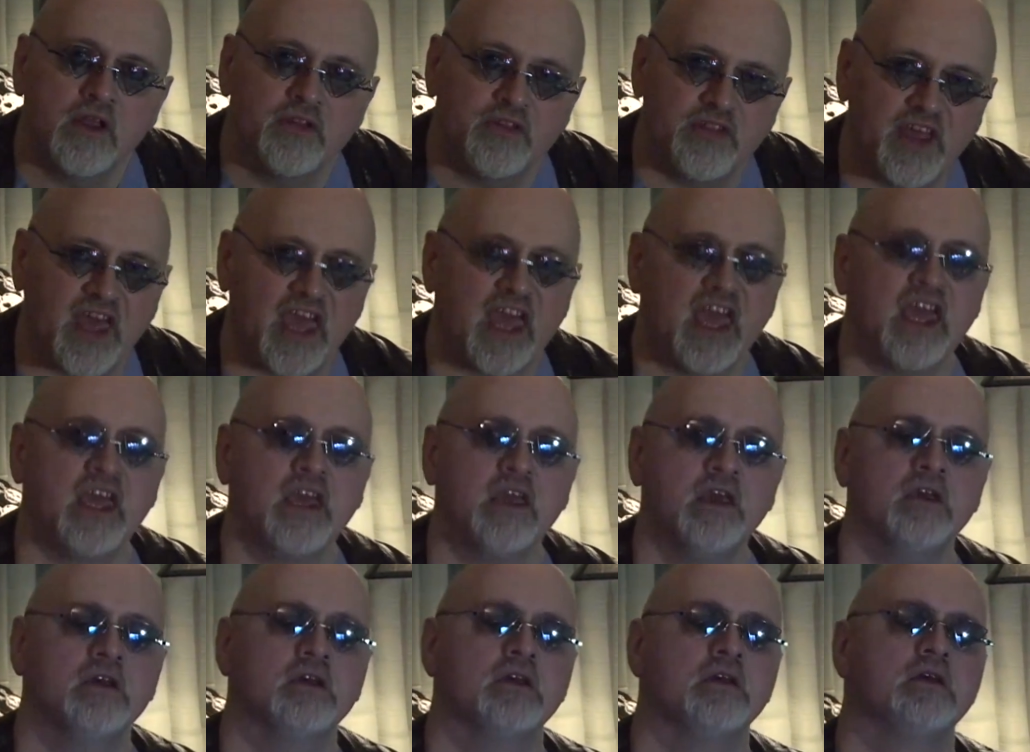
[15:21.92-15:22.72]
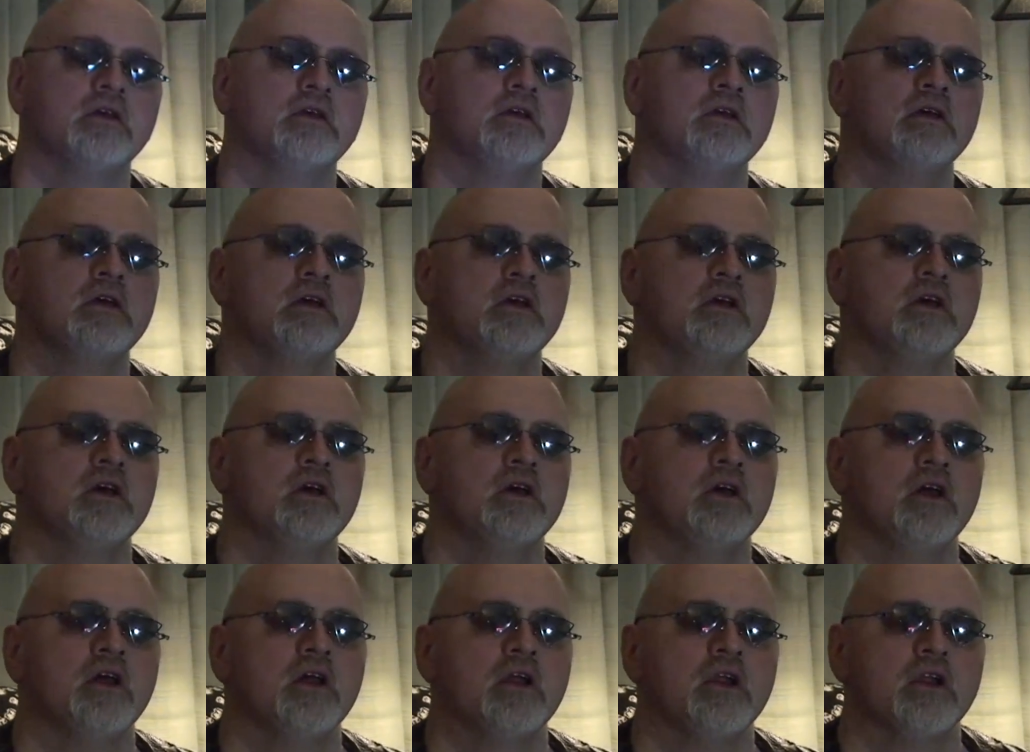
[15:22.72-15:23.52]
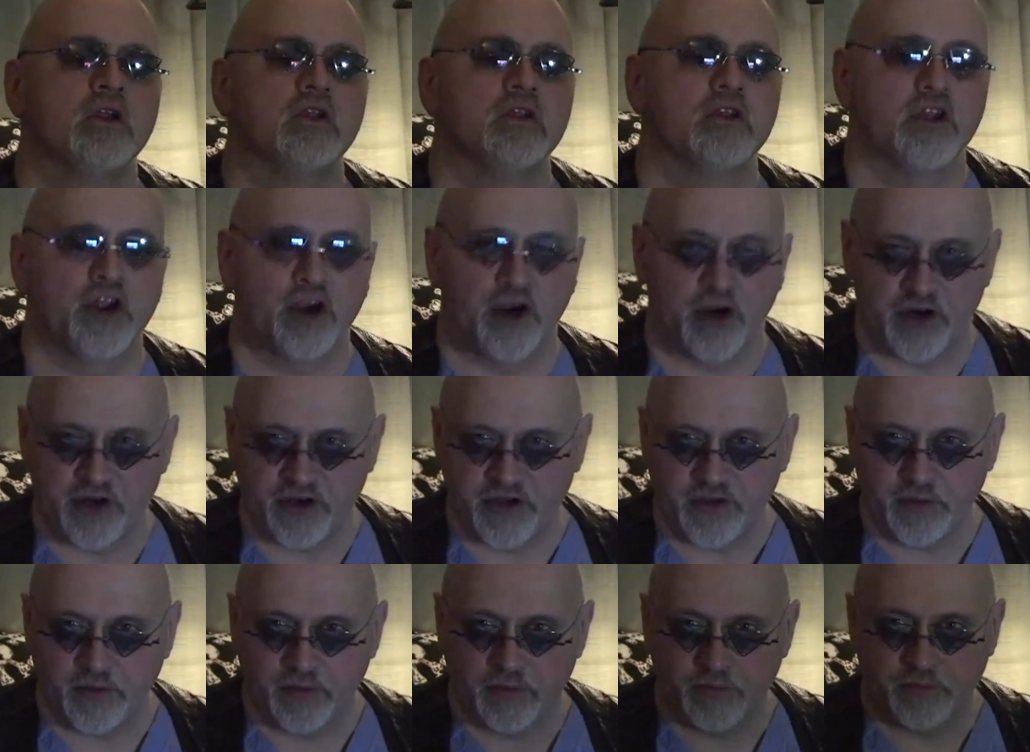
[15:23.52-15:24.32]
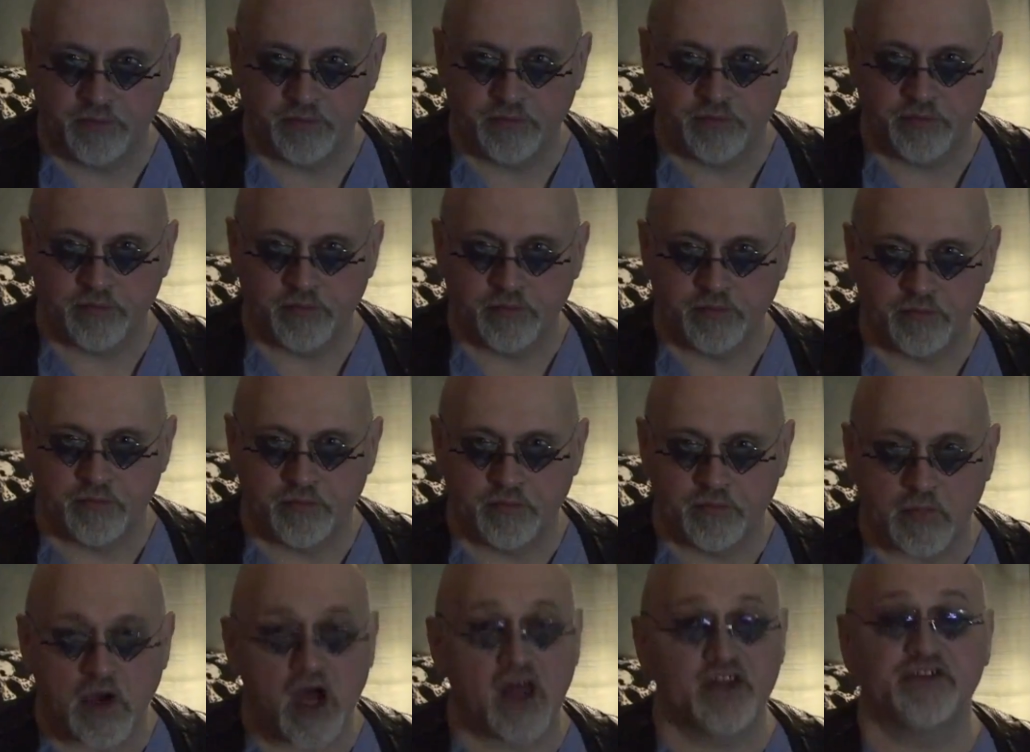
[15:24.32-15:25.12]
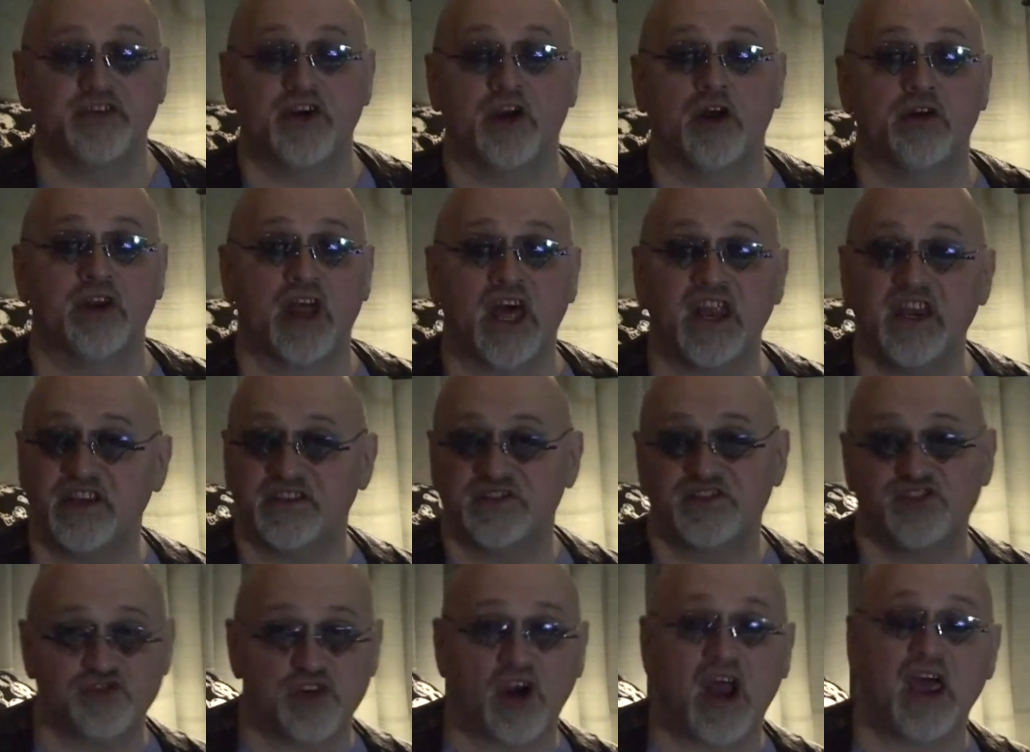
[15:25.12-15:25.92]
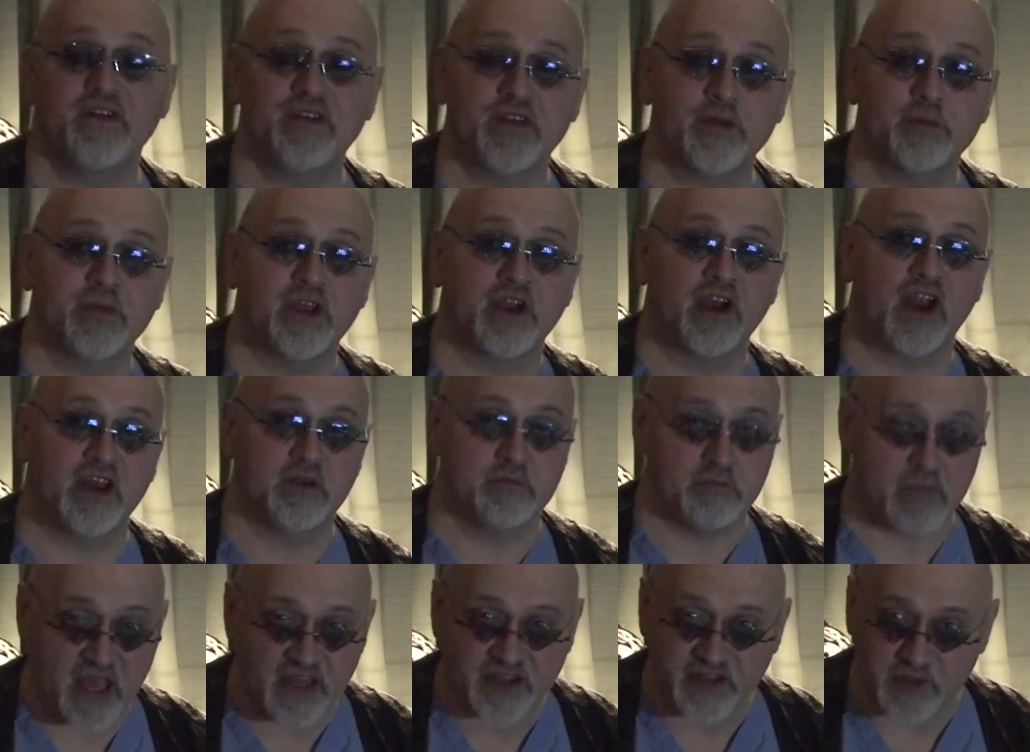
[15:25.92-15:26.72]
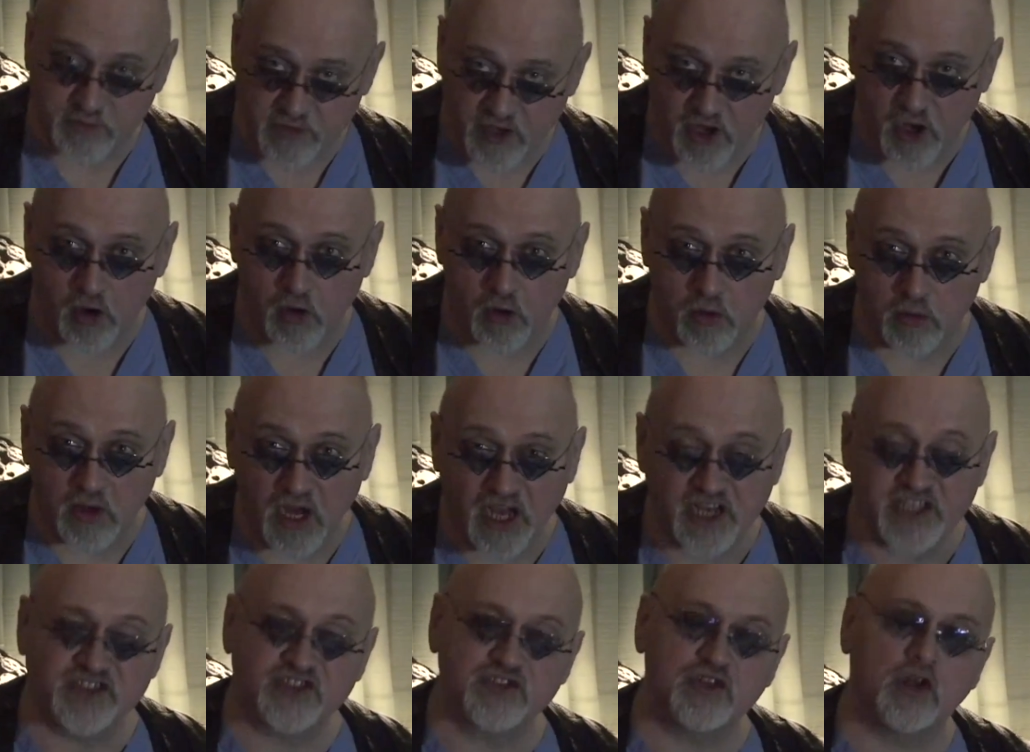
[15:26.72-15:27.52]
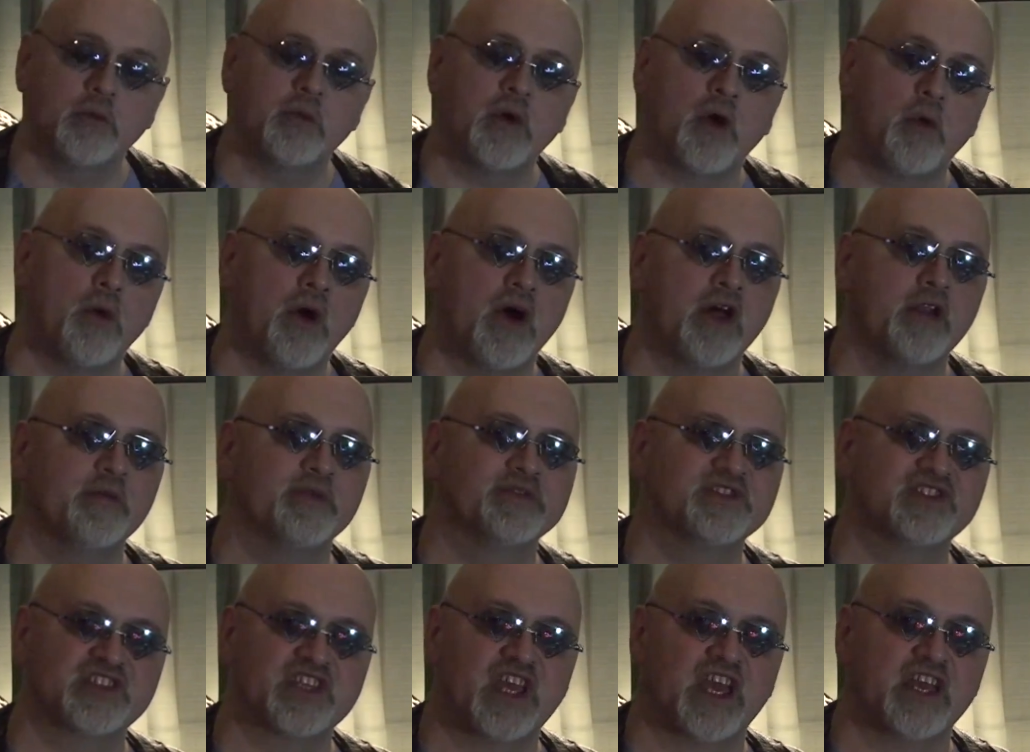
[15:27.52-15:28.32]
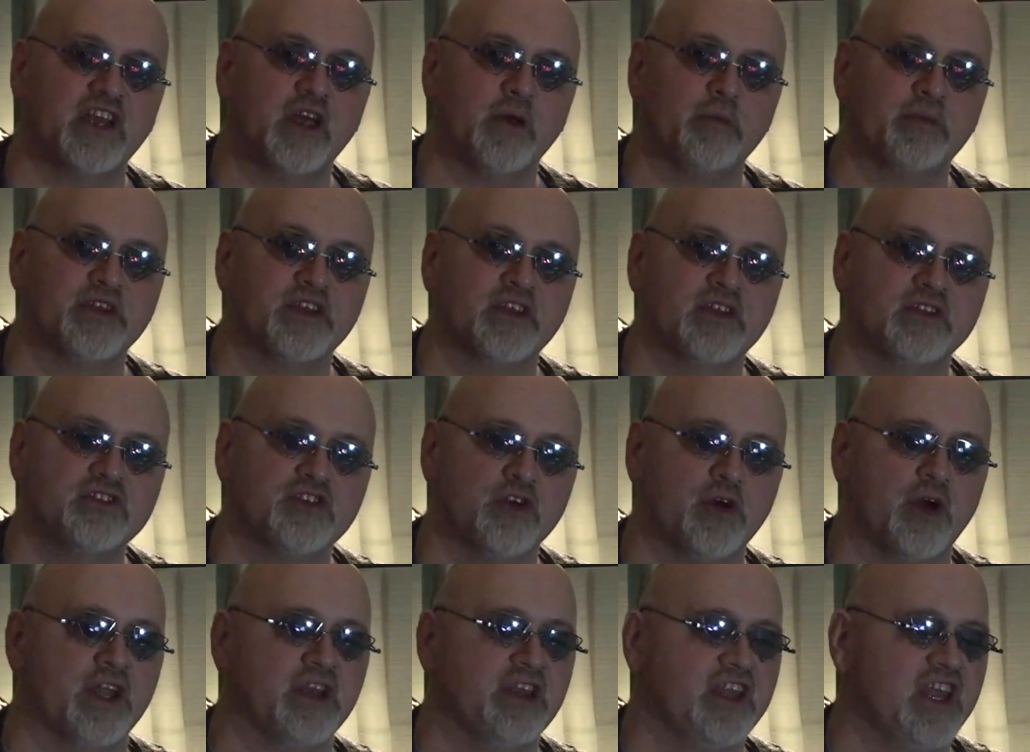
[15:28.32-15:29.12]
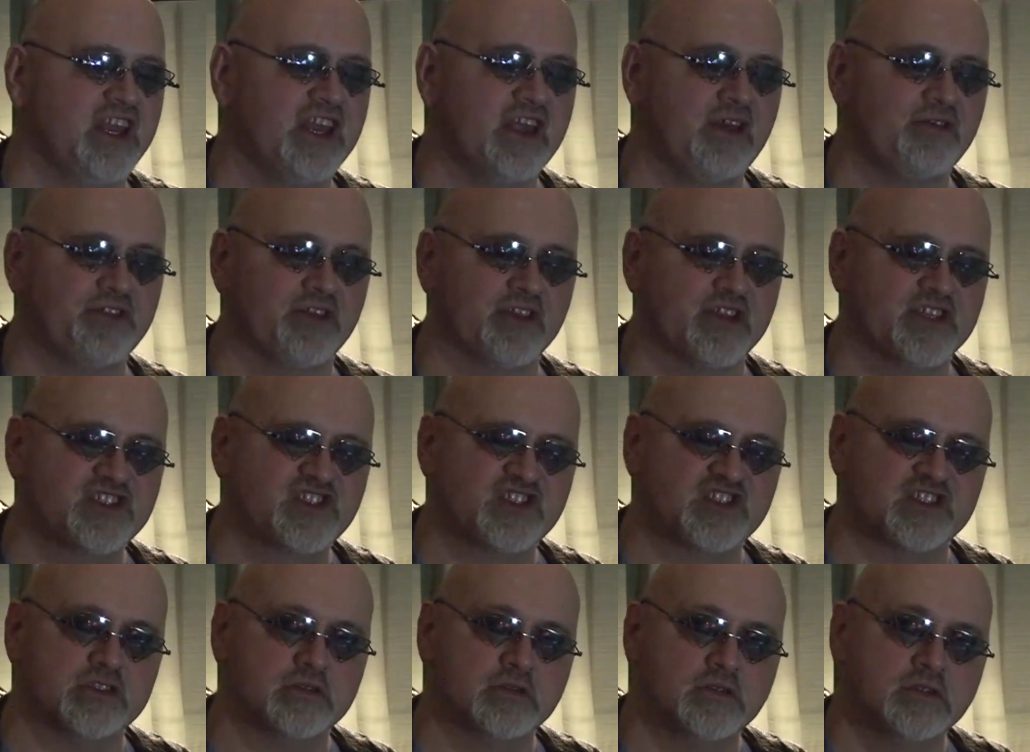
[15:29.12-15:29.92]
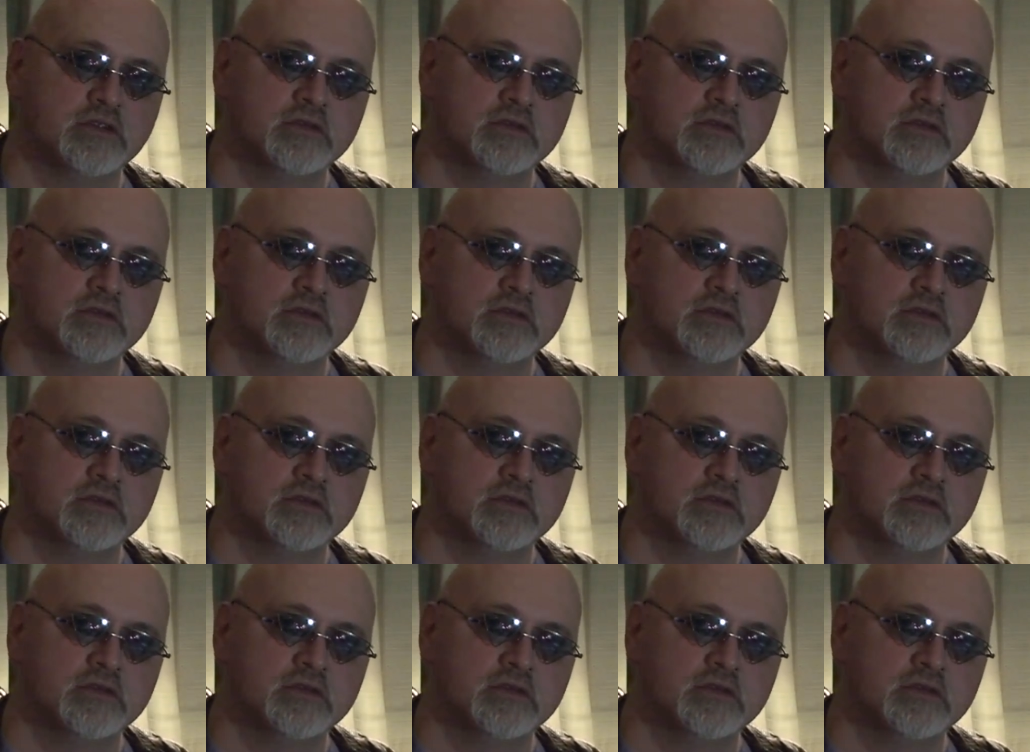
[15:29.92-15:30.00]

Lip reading: they learned on their own. I didn't drive them there. I didn't make them go. I just told them I wanted them to sign up and do it. They didn't have to listen.